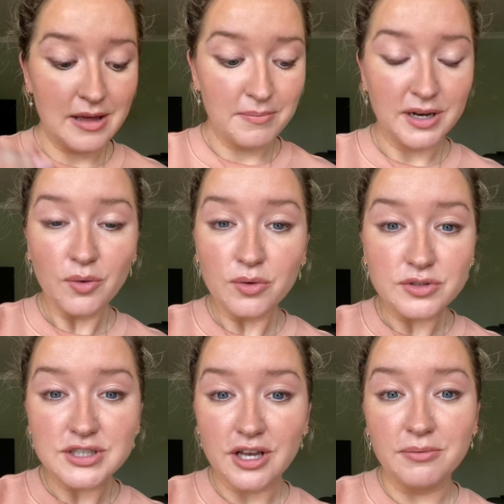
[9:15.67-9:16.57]
but it
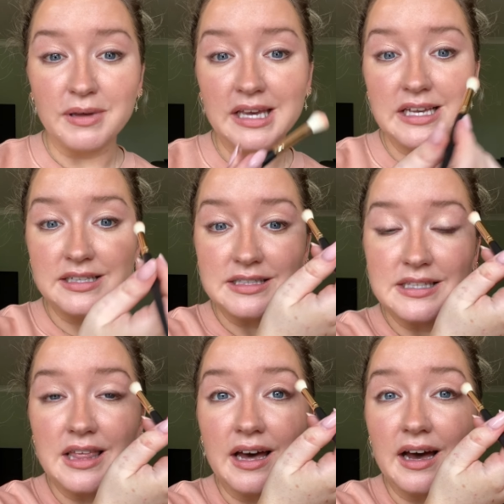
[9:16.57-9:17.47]
also means
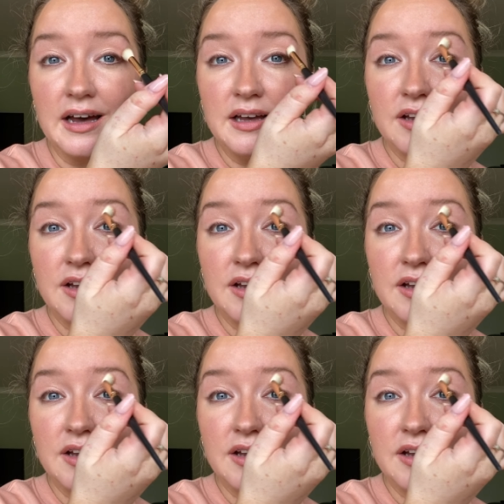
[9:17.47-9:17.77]
that